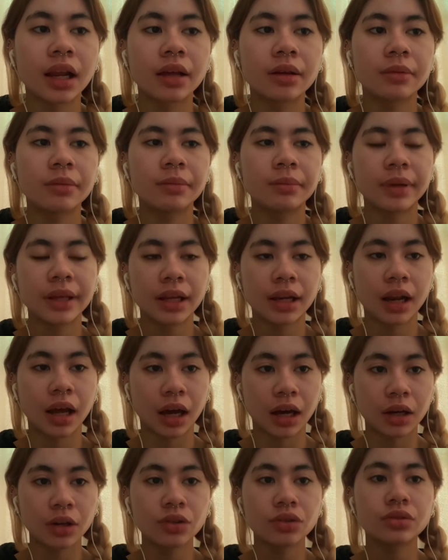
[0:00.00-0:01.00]

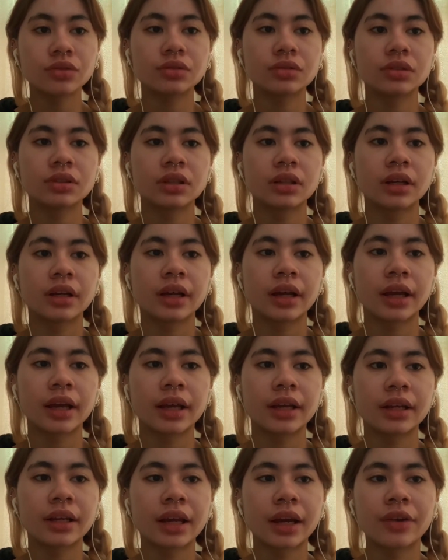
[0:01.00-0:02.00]
bailout
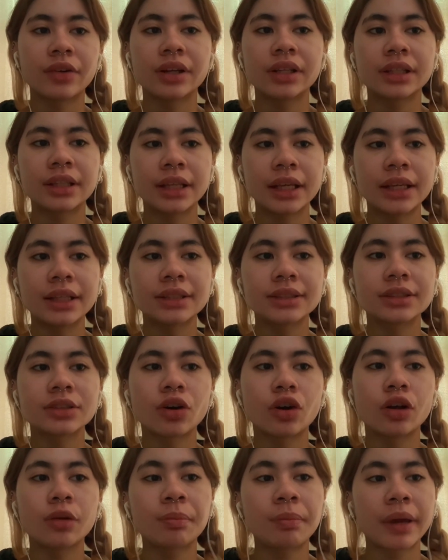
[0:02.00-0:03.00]
and guarantees
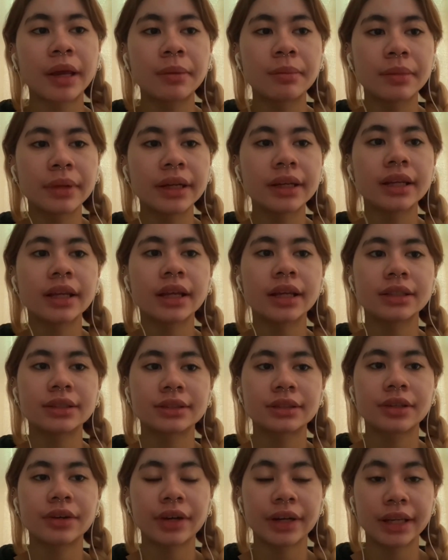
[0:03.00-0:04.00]
all payment its
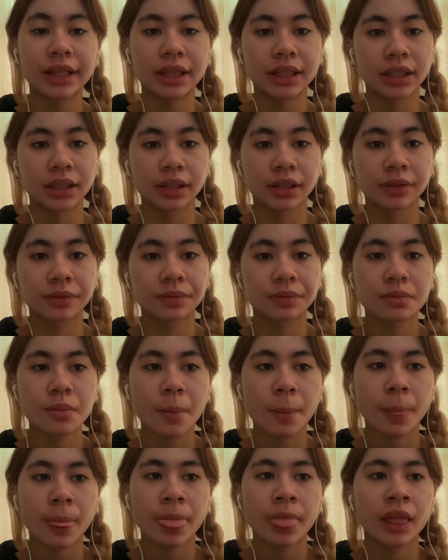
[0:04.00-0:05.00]
creditor.
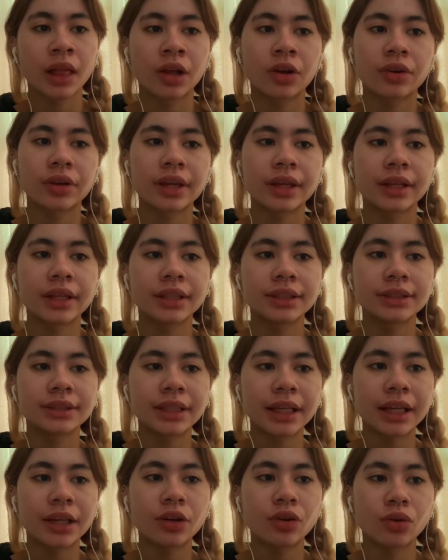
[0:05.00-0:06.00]
Okay, the
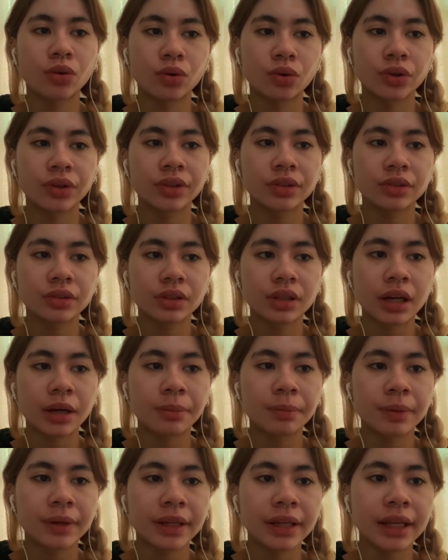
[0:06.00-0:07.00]
state-owned
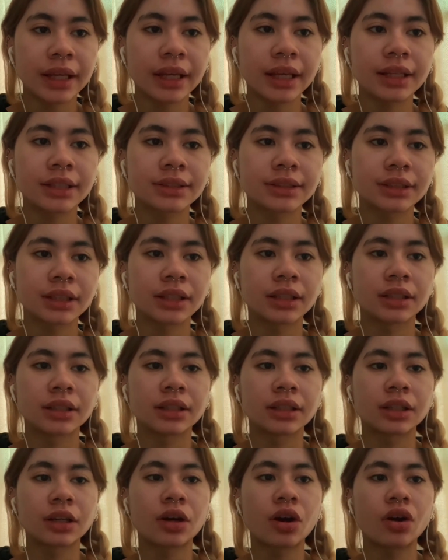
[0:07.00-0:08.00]
company is
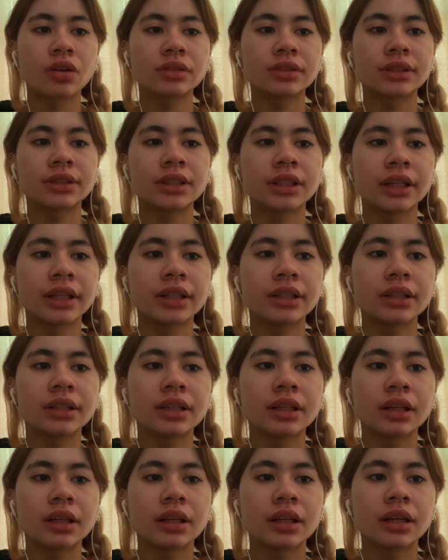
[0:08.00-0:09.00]
a concern
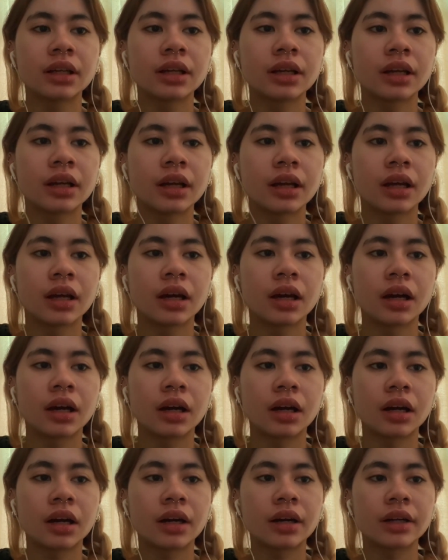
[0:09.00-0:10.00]

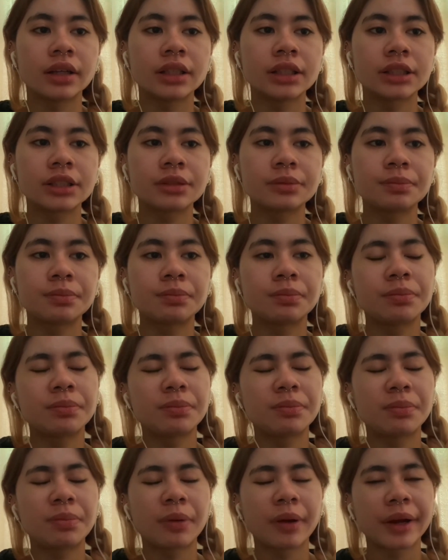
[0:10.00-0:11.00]

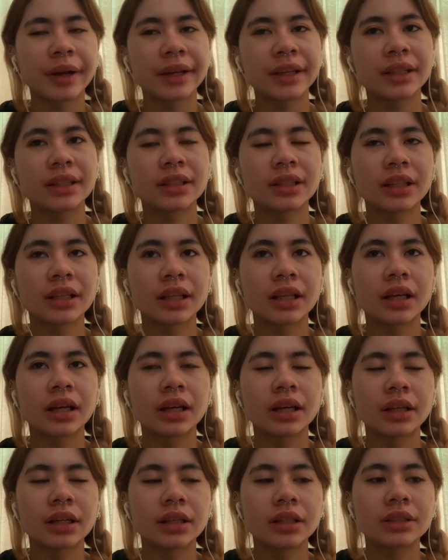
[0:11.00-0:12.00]
despite
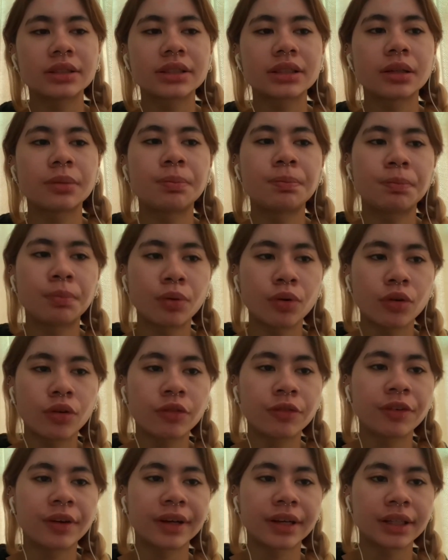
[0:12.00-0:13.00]
it's a poor
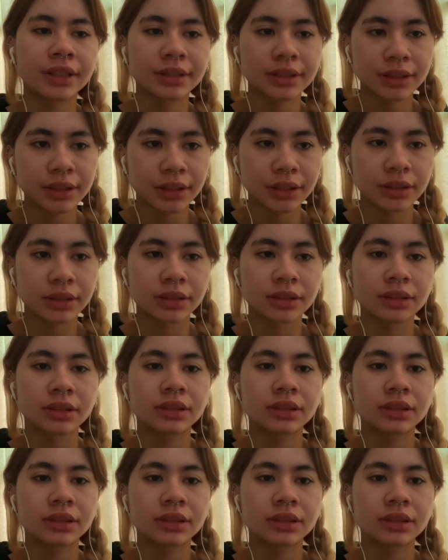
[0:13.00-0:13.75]
financial